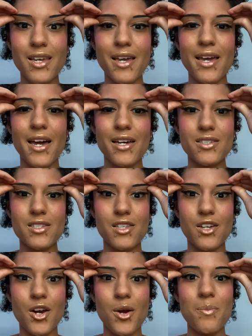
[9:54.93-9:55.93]
as
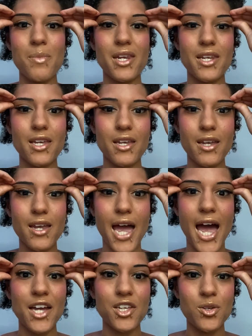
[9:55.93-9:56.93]
there are many
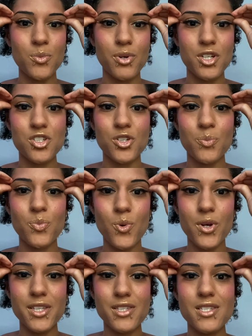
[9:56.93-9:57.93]
acupressure
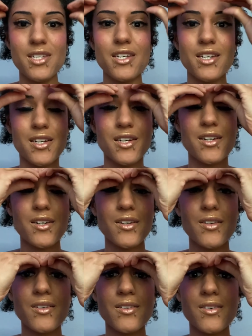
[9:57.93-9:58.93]
points here.
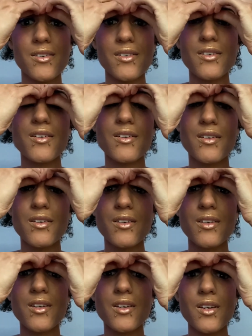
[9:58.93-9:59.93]

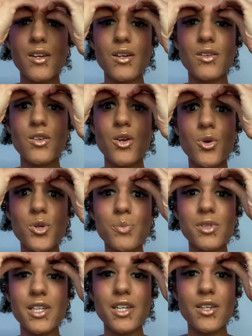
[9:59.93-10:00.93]

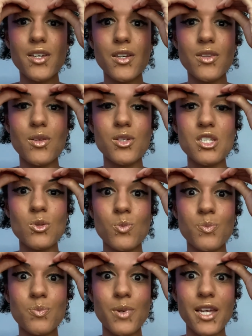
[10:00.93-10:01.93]
Notably, the
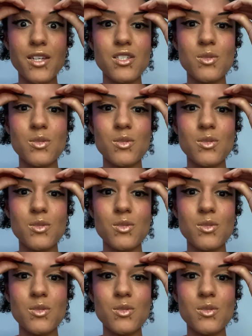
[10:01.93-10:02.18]
space